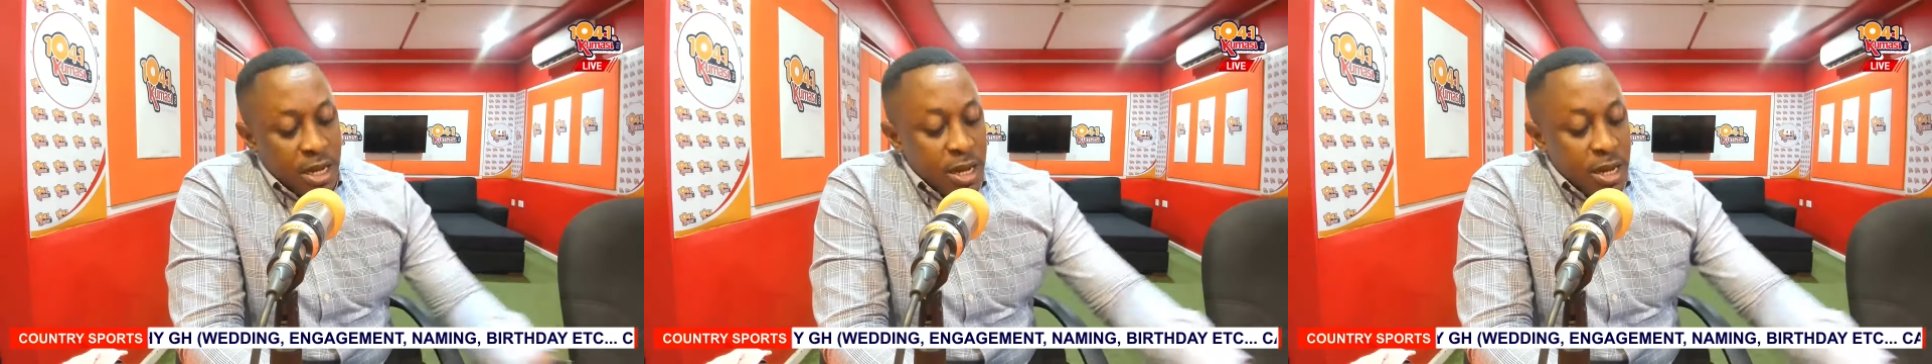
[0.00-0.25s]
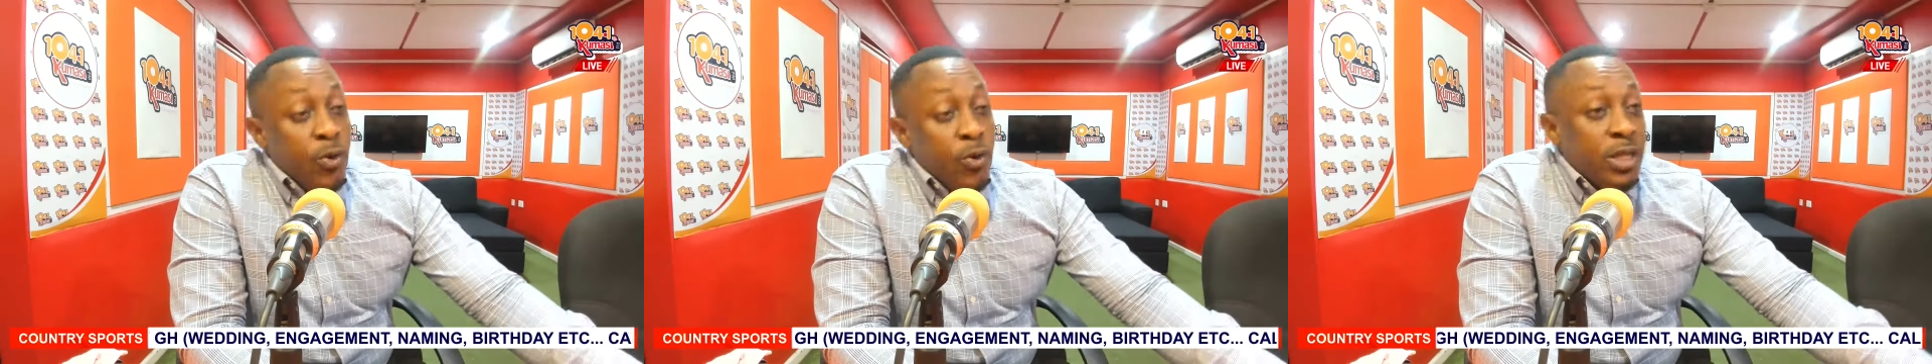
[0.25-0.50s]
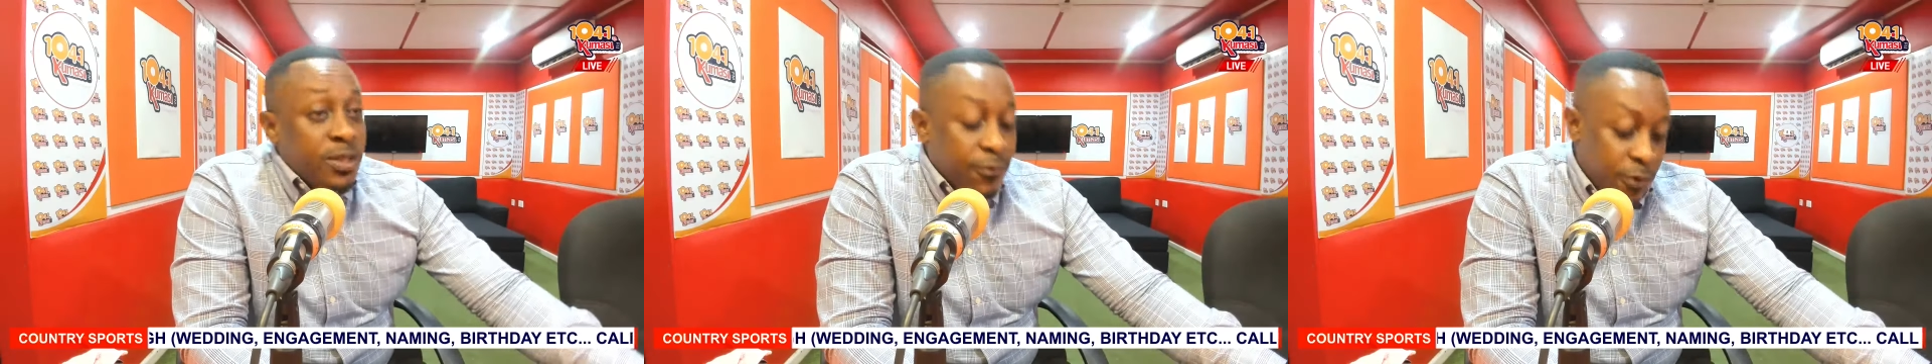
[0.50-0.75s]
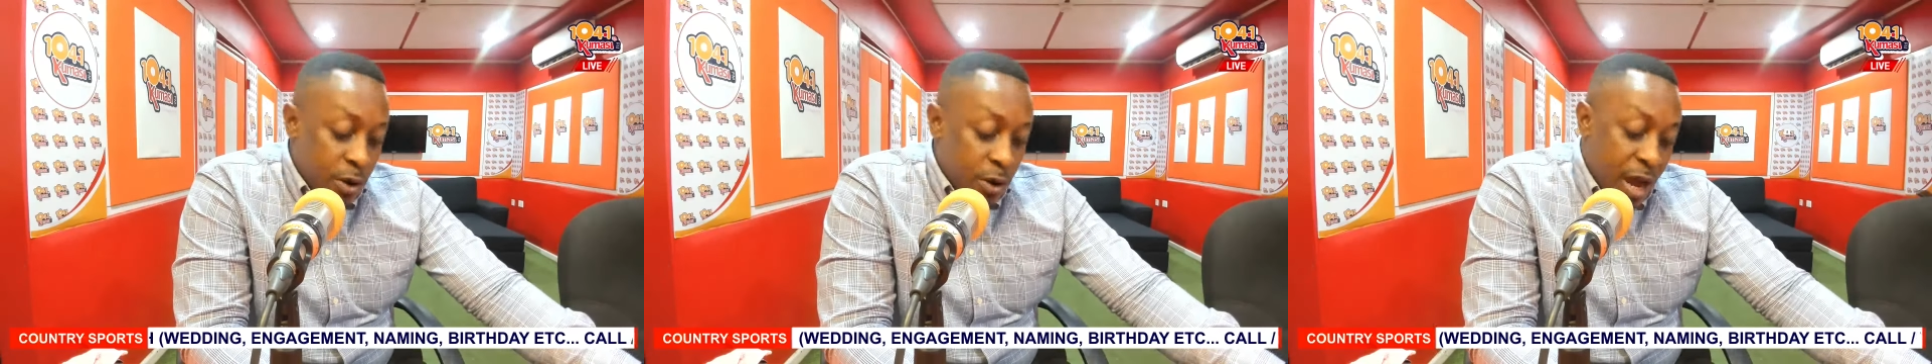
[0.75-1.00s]
rating
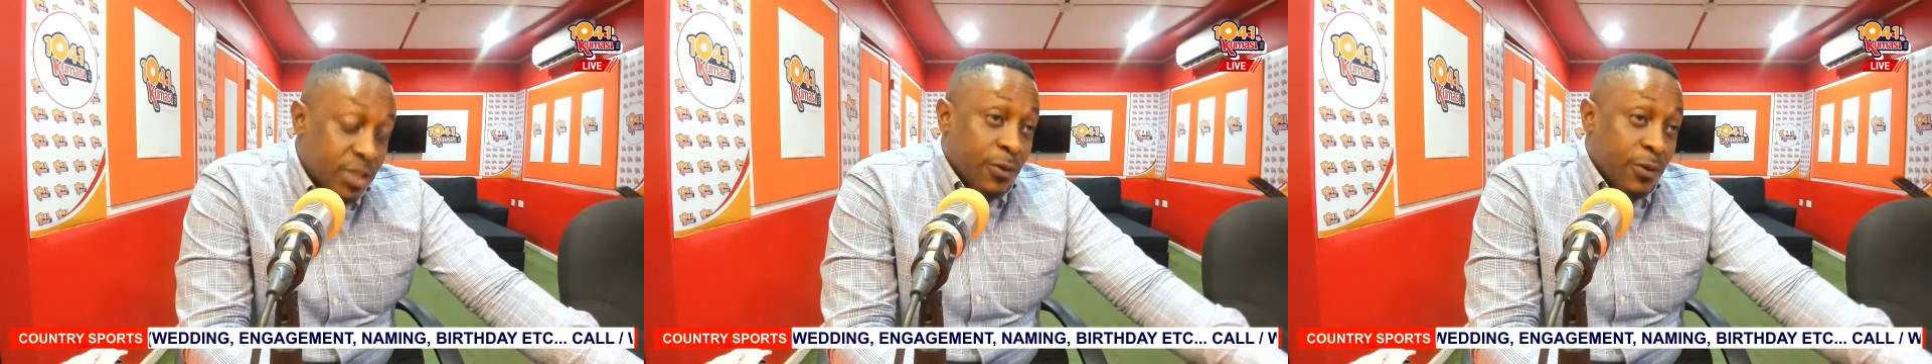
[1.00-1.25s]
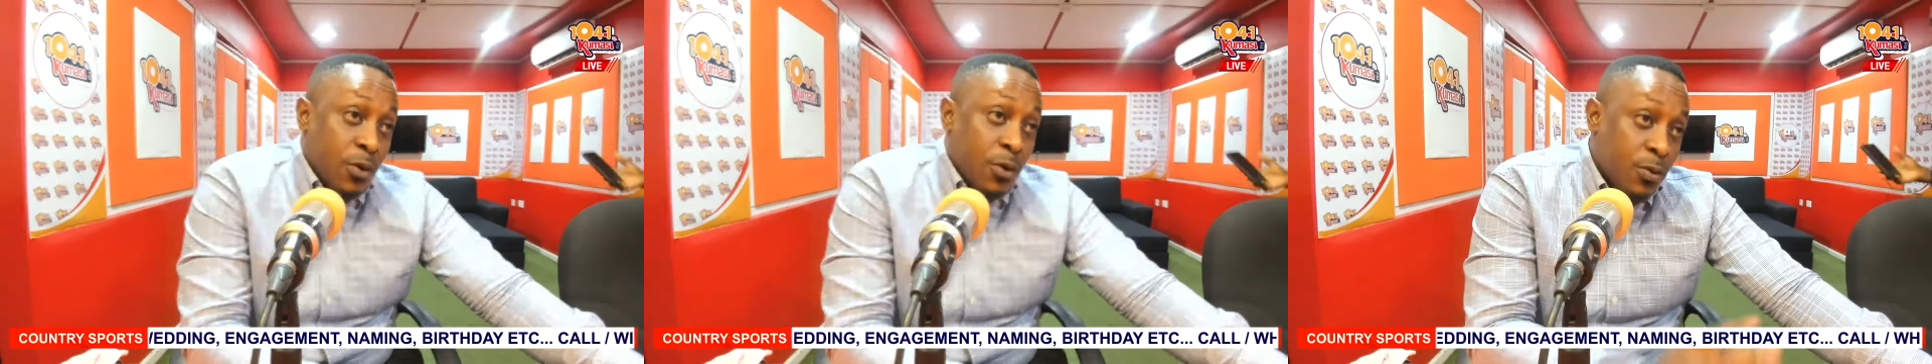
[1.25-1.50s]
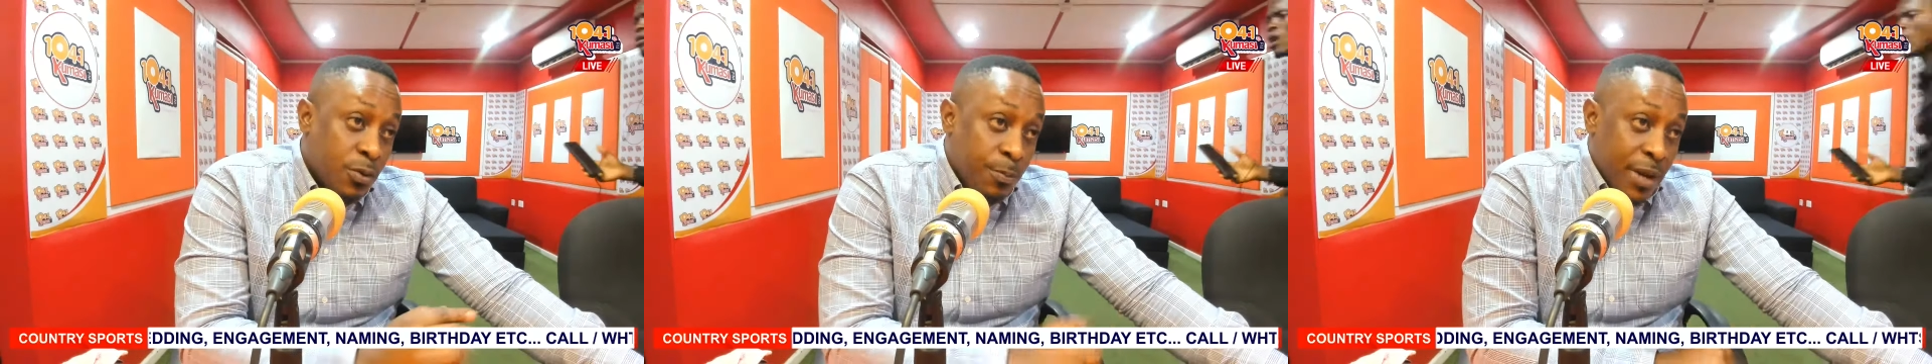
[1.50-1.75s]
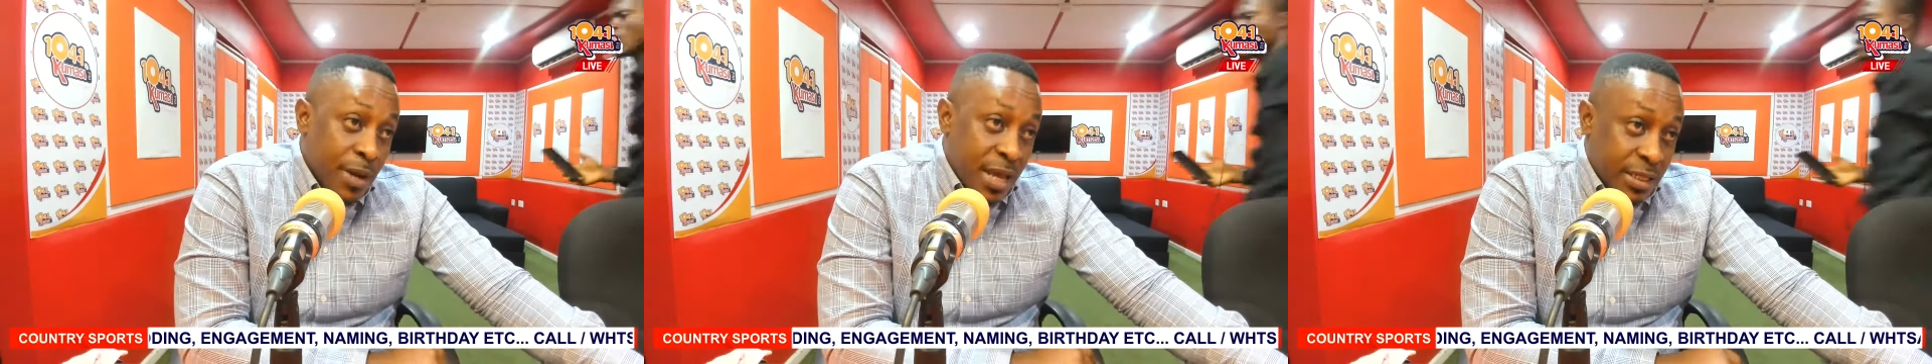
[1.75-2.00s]
for House of Folk
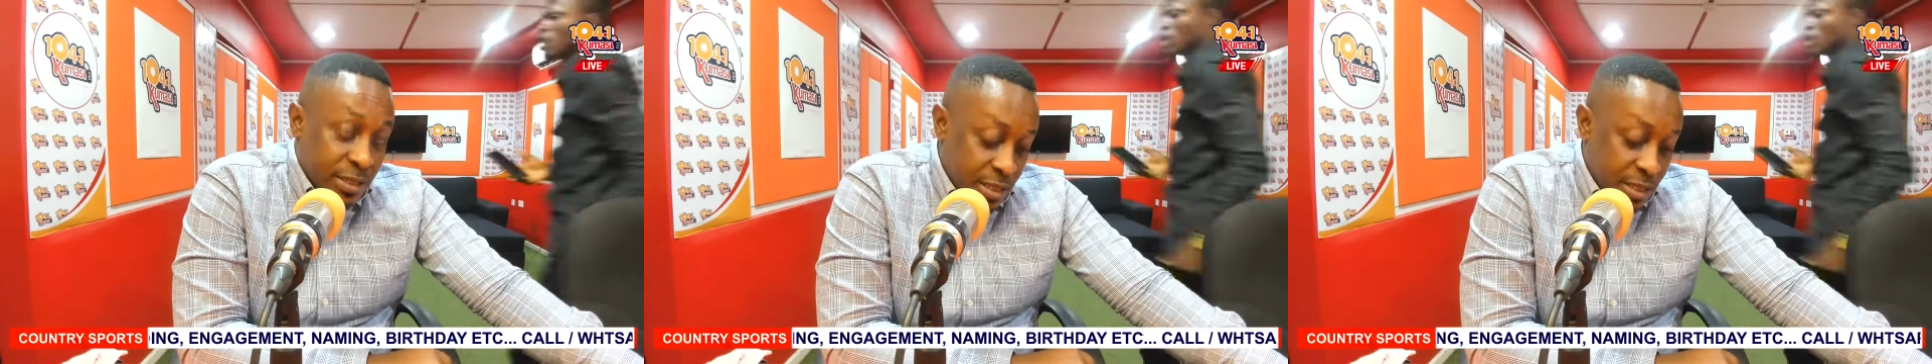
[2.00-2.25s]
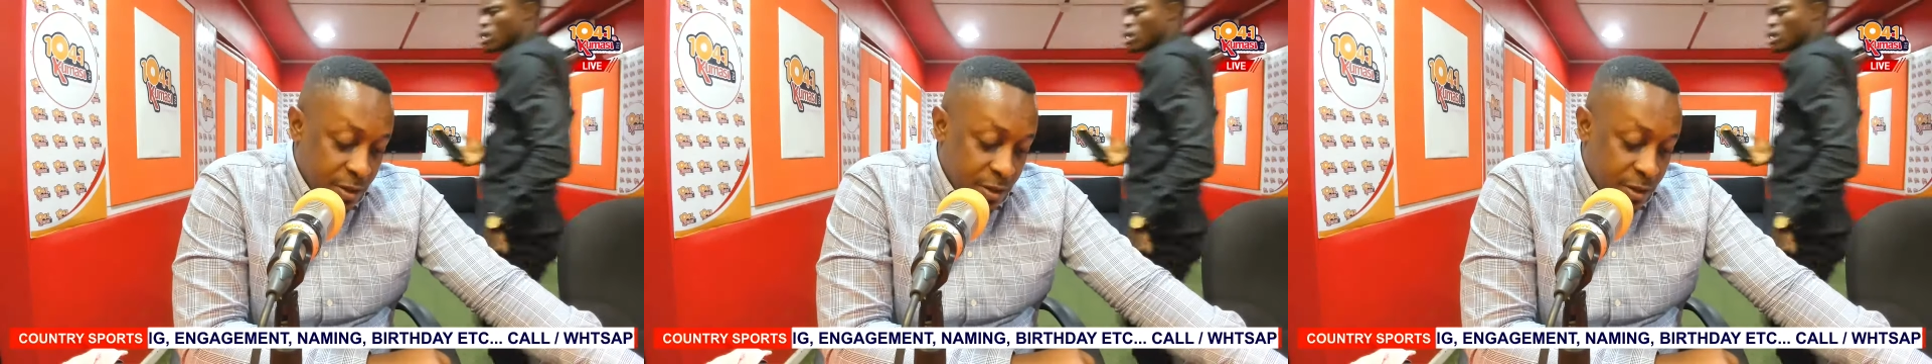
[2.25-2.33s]
players